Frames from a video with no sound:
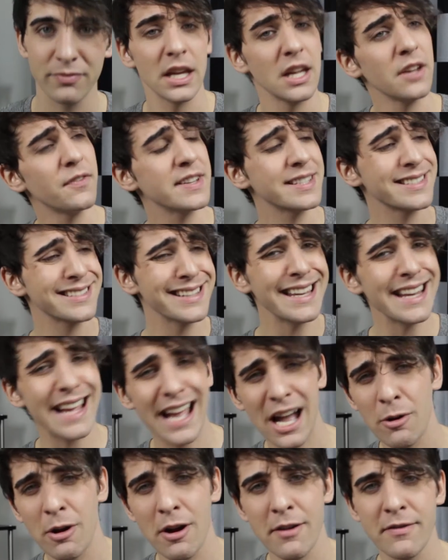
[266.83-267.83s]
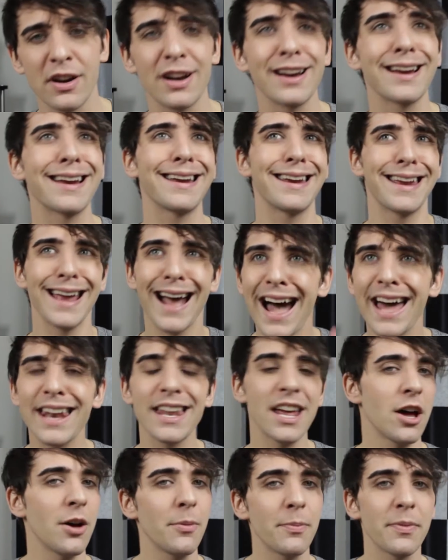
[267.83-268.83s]
If it's late, however, God
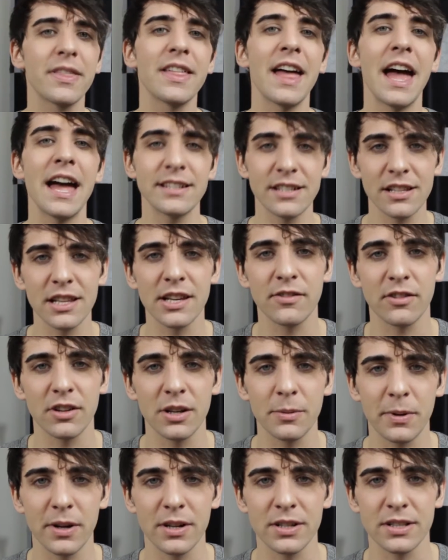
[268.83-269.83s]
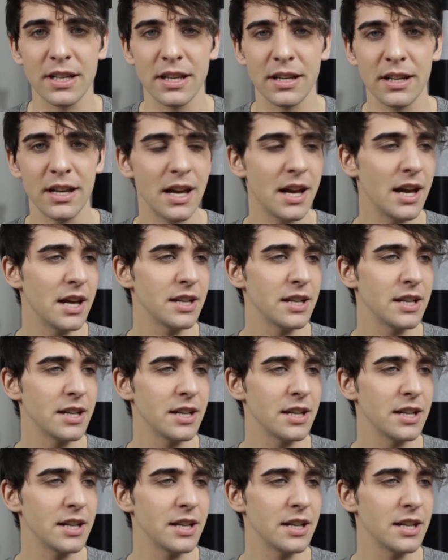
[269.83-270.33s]
help that delivery person.